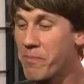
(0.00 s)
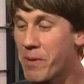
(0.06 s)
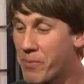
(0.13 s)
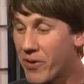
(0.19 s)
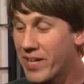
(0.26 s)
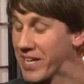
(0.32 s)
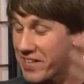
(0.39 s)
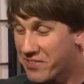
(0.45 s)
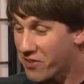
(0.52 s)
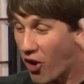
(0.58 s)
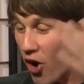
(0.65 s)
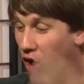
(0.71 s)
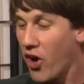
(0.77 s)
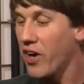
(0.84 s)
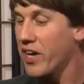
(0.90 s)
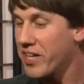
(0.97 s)
people like it's
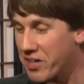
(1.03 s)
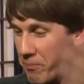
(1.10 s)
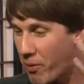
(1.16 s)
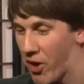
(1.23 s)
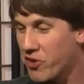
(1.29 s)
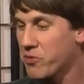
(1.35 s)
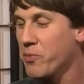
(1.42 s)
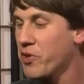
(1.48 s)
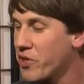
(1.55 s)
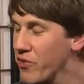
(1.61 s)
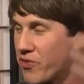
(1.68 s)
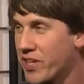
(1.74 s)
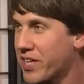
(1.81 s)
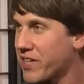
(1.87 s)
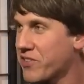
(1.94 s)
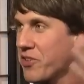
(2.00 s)
hard and impossible and you
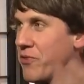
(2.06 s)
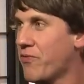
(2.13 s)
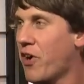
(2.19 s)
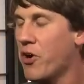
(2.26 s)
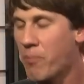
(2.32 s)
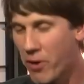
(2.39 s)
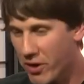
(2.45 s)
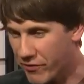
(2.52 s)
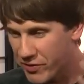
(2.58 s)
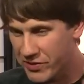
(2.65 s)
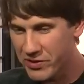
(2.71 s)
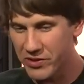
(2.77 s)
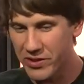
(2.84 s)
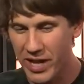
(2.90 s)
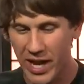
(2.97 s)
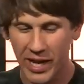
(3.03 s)
think it's going to fall apart every
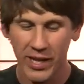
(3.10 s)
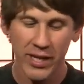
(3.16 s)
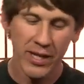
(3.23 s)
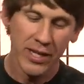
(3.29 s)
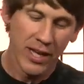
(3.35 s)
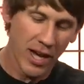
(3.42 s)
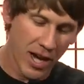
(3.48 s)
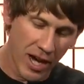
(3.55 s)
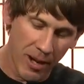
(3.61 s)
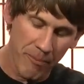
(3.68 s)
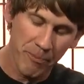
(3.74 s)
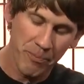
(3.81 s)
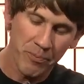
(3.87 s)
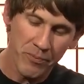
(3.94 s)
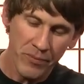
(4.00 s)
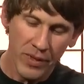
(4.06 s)
single day. Um,
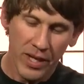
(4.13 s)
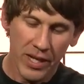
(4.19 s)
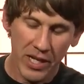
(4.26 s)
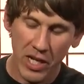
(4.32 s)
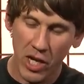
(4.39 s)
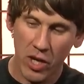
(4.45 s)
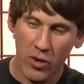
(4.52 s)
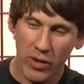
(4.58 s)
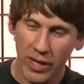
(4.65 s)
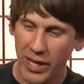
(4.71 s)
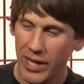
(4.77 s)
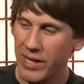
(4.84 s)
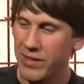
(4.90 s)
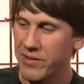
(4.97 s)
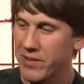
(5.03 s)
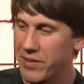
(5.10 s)
yeah. you know,
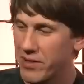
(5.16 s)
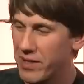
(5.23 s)
and,